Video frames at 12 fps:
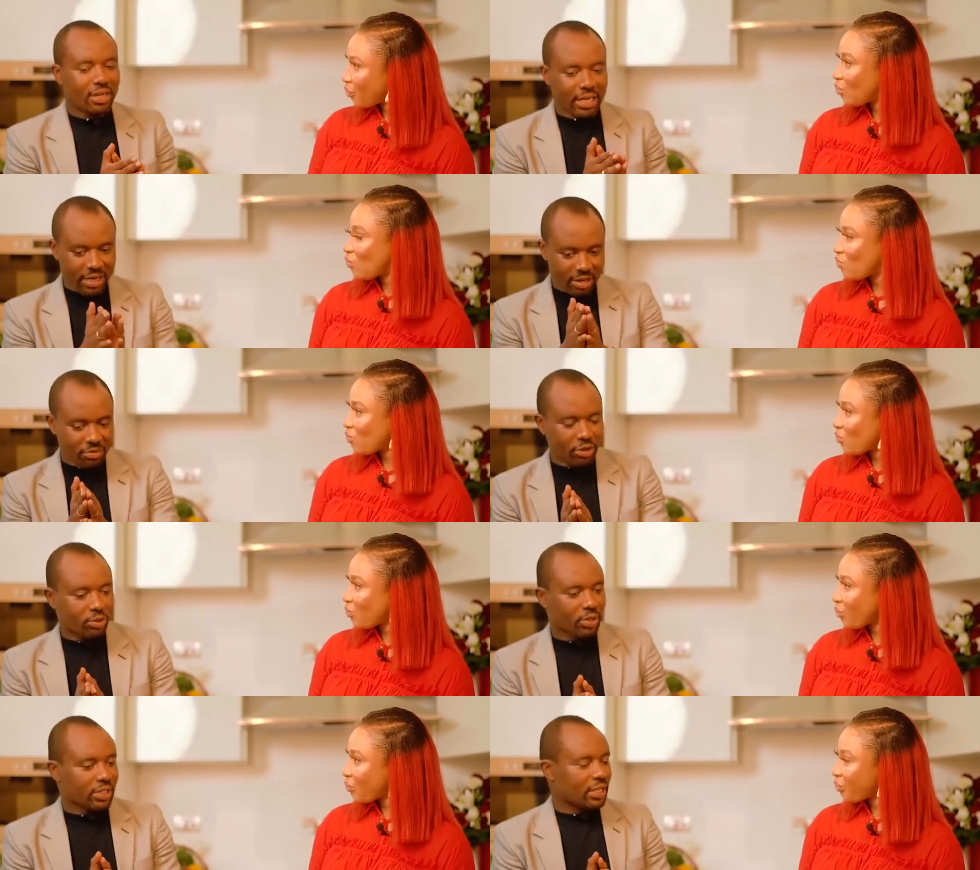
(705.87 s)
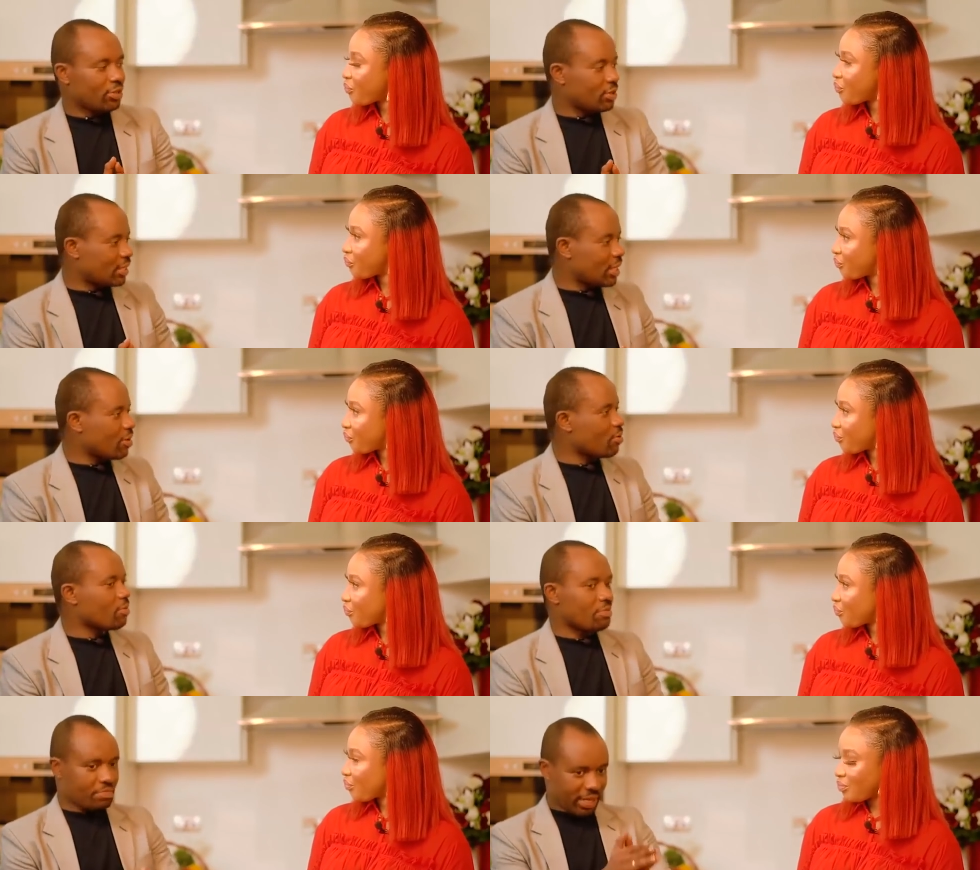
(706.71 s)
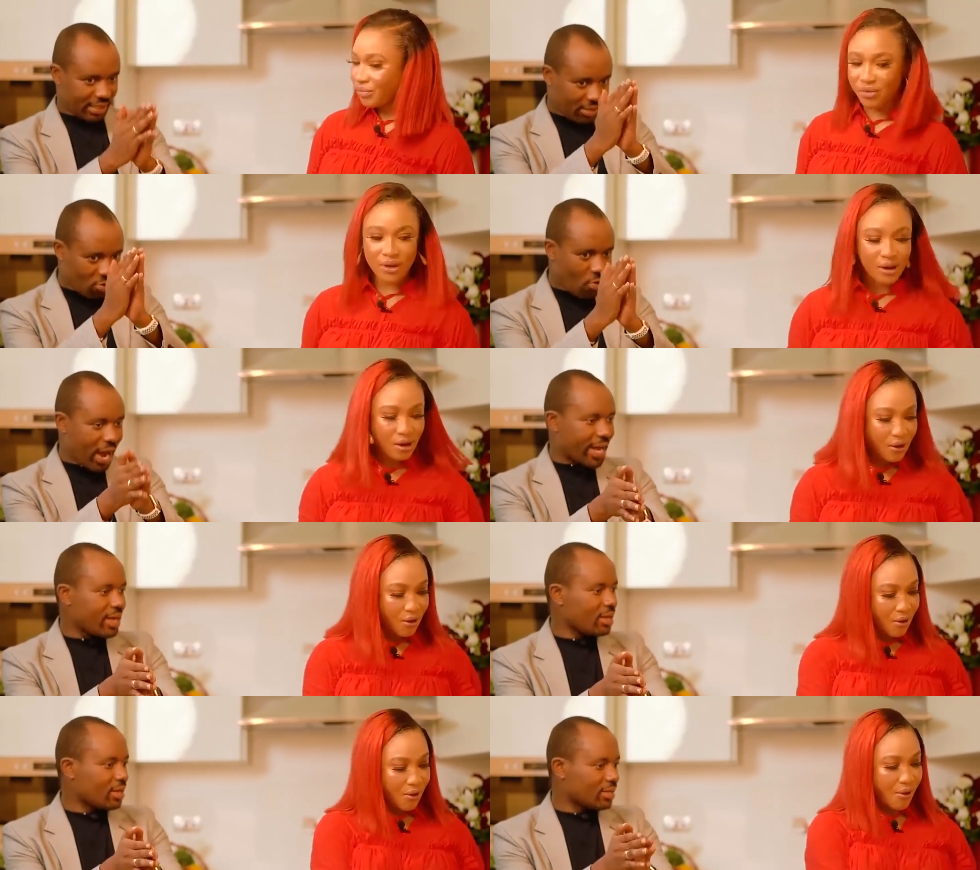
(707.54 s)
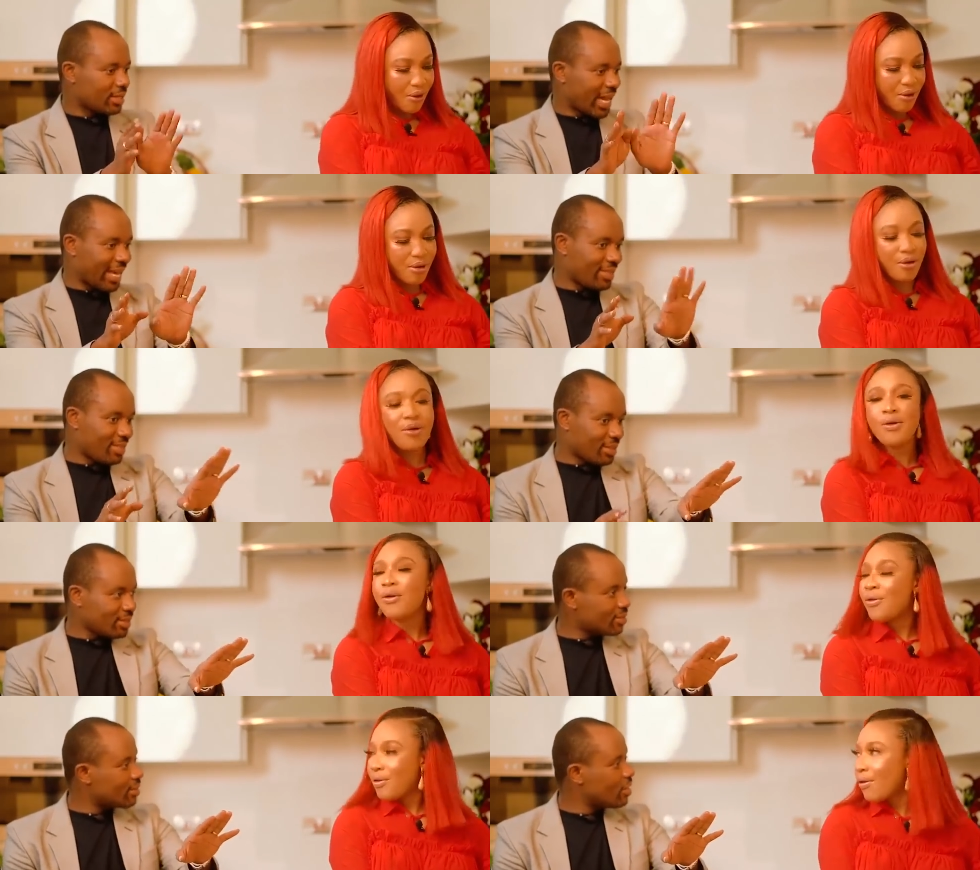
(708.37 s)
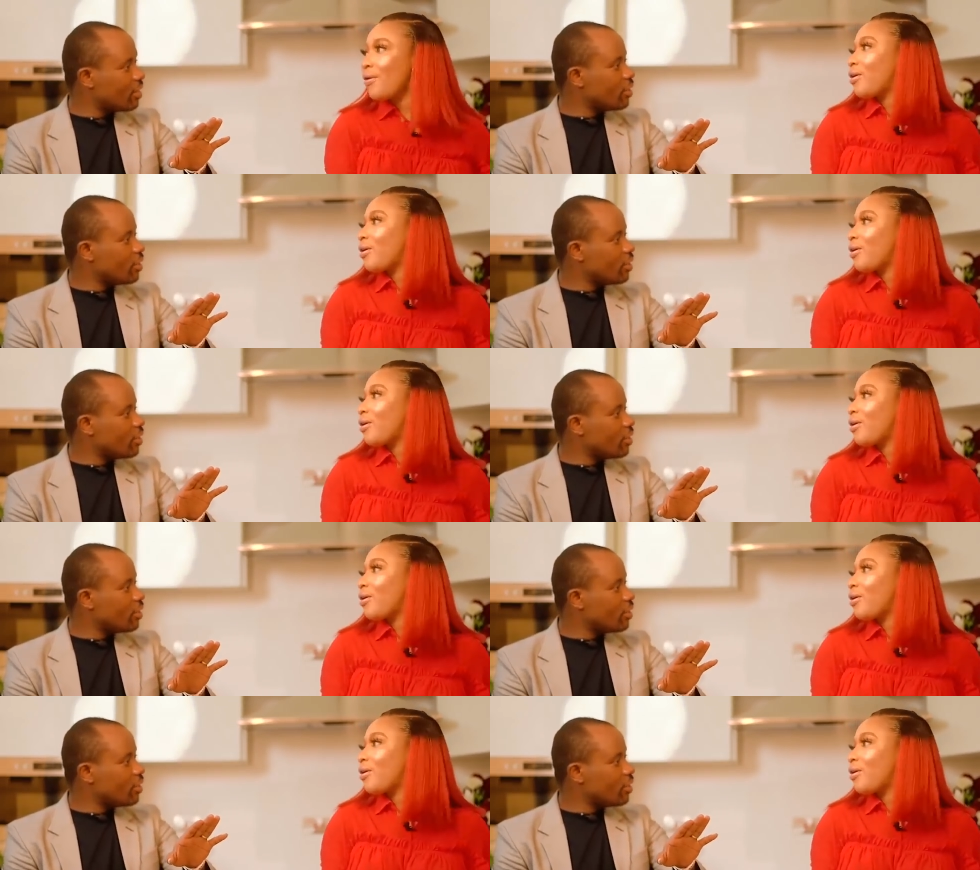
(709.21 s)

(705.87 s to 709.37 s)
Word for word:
Speaker 1: individuals and you say, oh, person Y is like this.